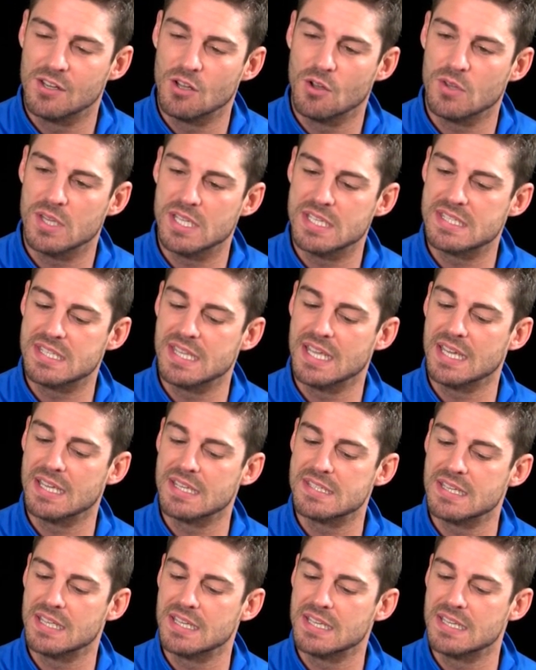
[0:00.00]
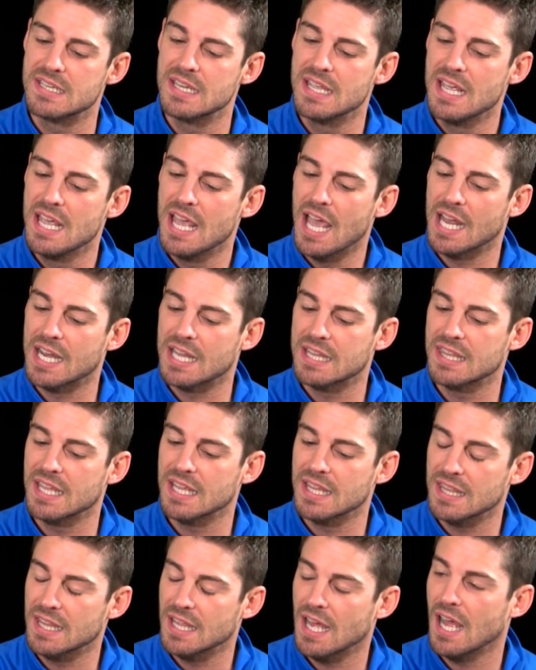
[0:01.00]
all these things, and I
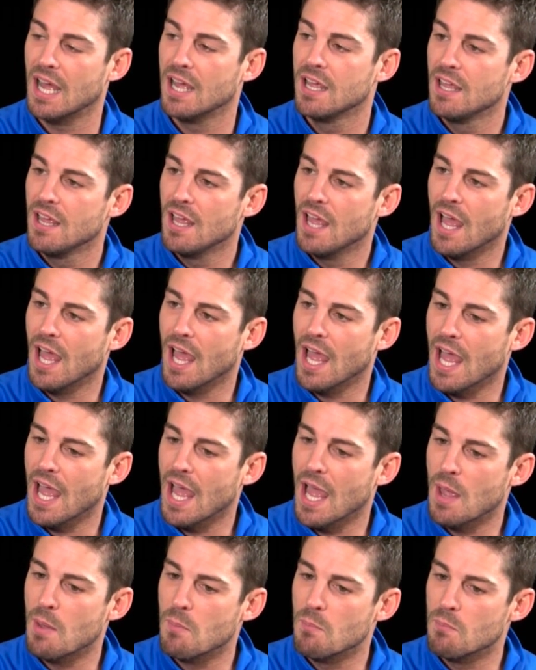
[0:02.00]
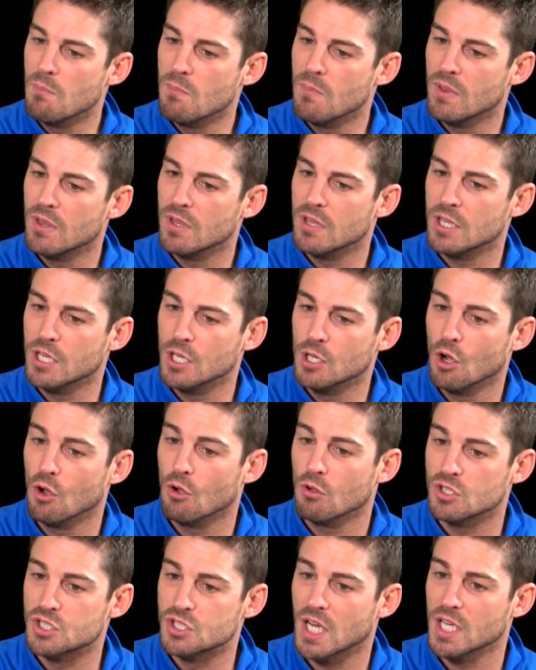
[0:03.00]
think that
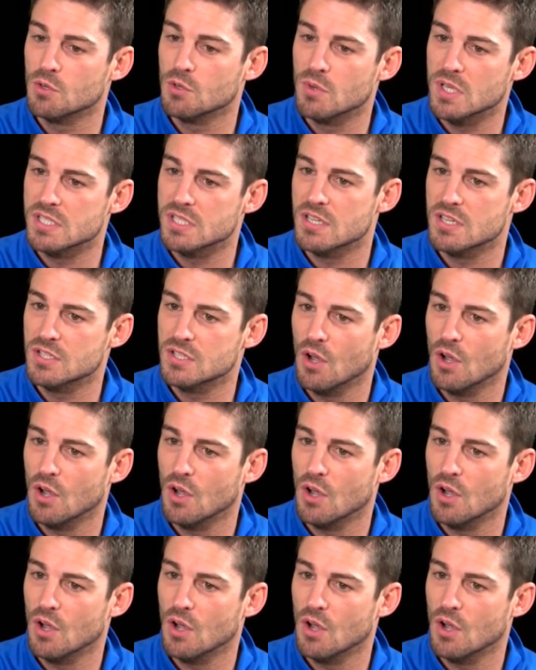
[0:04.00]
January is a